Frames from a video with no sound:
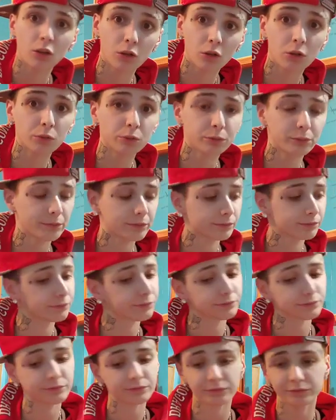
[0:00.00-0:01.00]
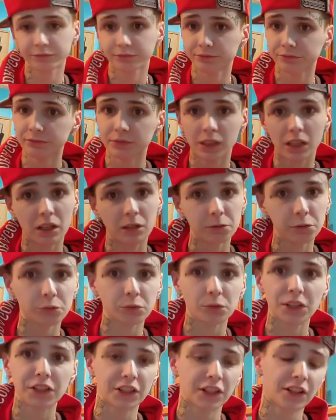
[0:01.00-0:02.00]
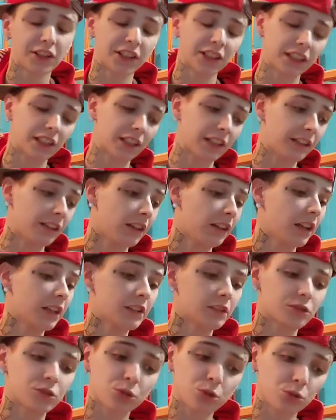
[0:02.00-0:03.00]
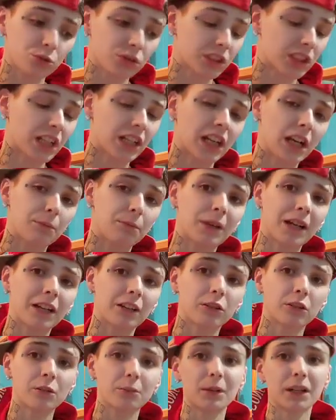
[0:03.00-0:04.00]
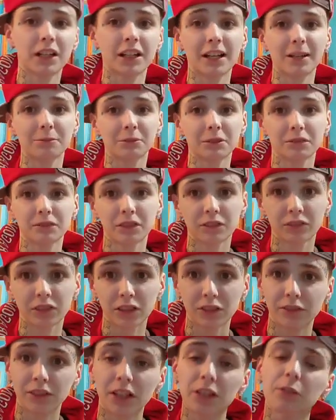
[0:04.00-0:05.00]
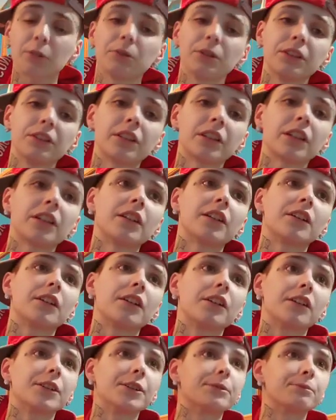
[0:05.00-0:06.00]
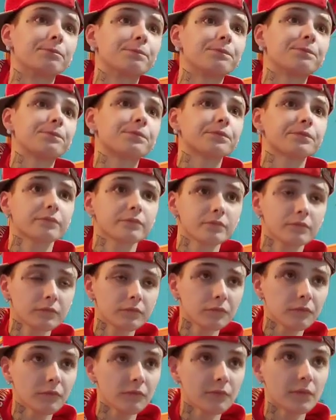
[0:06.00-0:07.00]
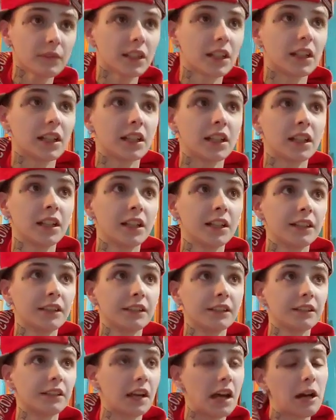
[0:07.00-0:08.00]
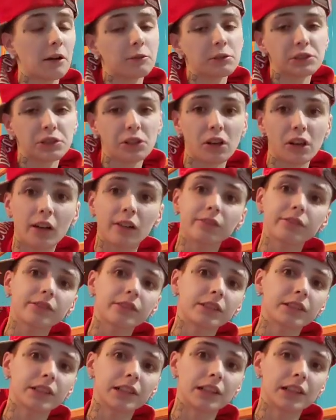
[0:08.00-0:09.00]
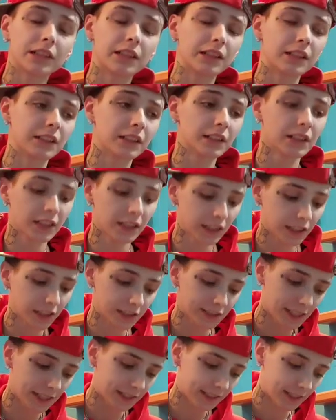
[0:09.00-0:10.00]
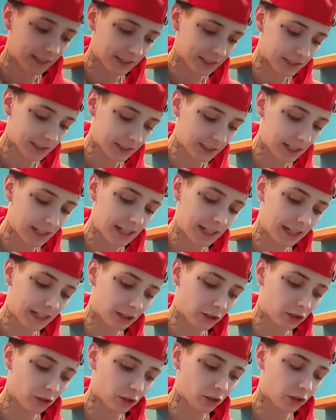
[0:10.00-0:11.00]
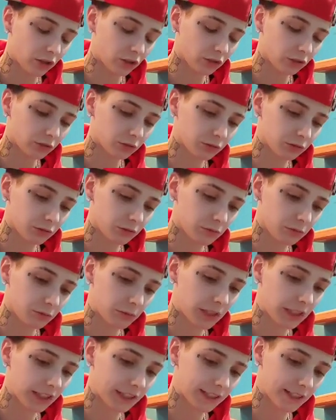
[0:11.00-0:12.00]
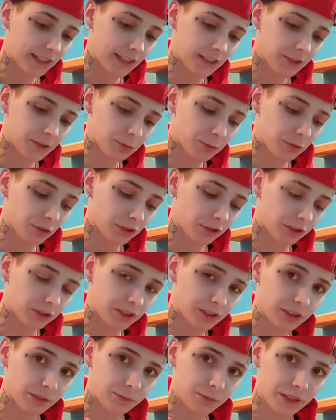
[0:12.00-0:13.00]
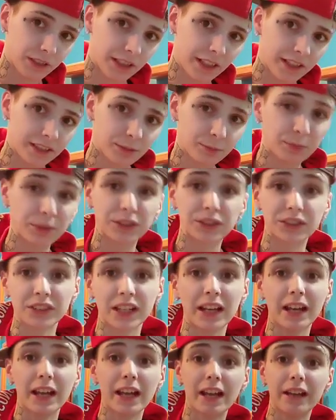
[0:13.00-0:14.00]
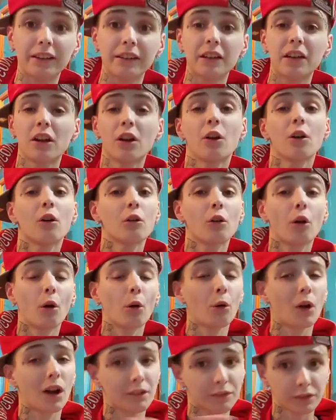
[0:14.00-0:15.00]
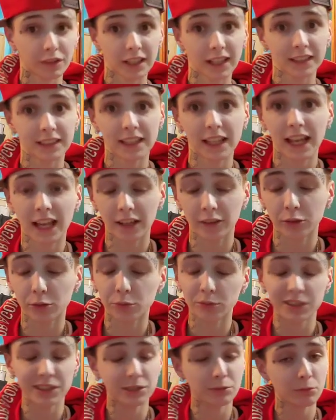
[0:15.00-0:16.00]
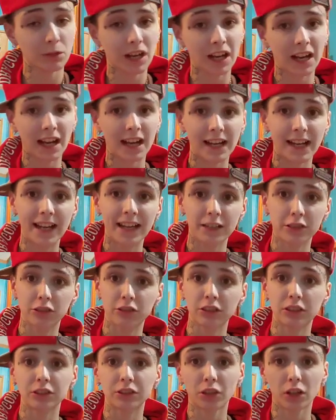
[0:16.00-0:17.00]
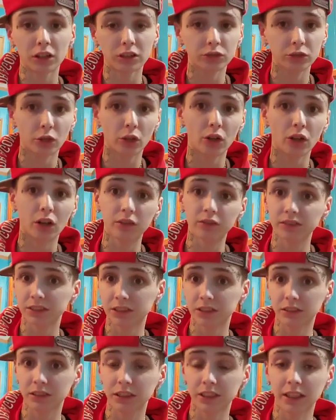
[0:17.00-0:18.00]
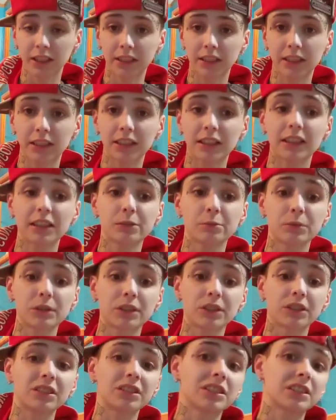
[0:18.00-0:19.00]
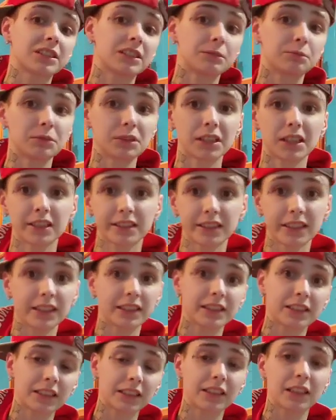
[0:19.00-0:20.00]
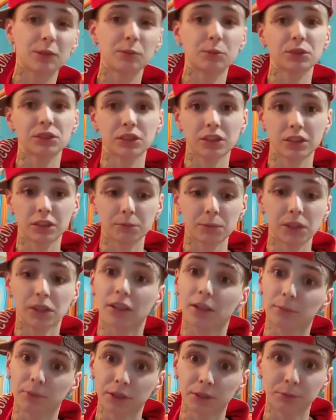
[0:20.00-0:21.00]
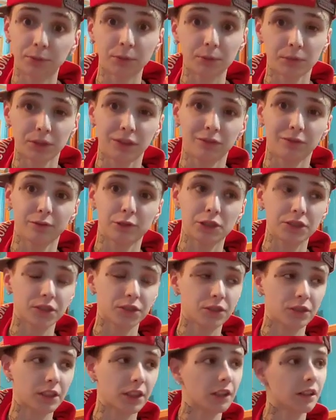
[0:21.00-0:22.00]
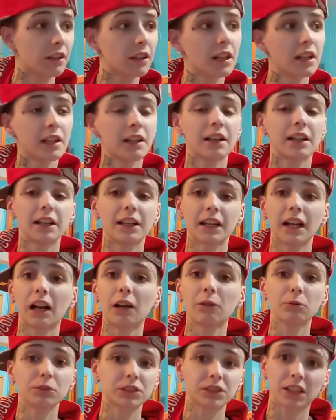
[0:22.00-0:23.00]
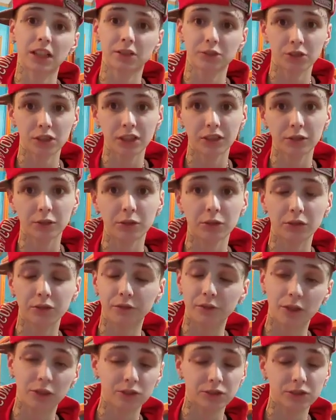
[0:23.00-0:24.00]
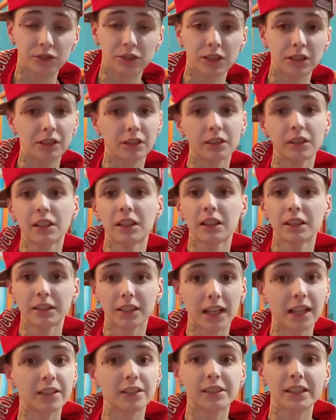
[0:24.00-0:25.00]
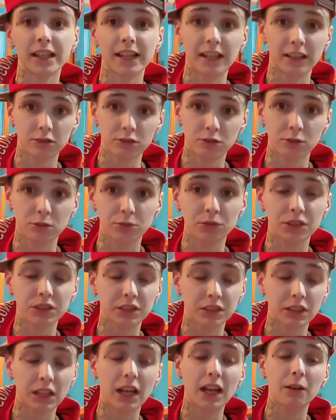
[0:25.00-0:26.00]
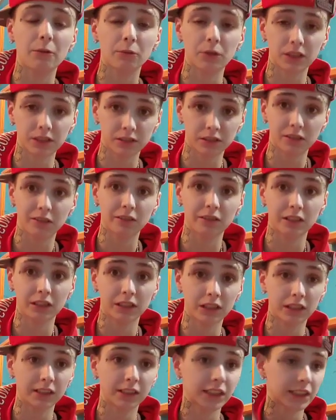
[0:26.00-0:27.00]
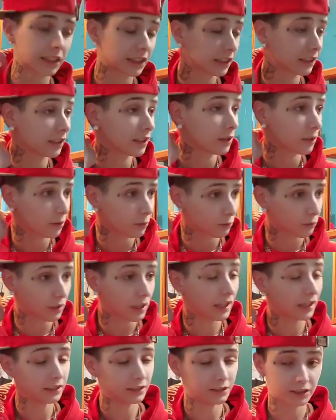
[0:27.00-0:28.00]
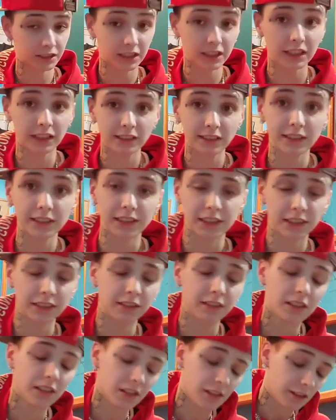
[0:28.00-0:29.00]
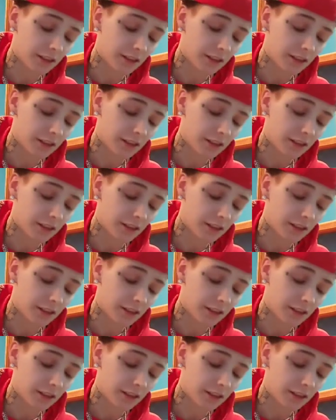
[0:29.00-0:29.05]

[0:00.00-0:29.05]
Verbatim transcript: home, I was right on again. As soon as I got back home, I copped a fifty of heroin, um, and I was off. Uh, that next day, I called my caseworker CPS because I had oh I forgot to add the reason why I actually ducked off to Connecticut is because CPS had said they was gonna be coming to put me in foster care and I was not trying to go to foster care. That's the actual reason I went to Connecticut and to get clean.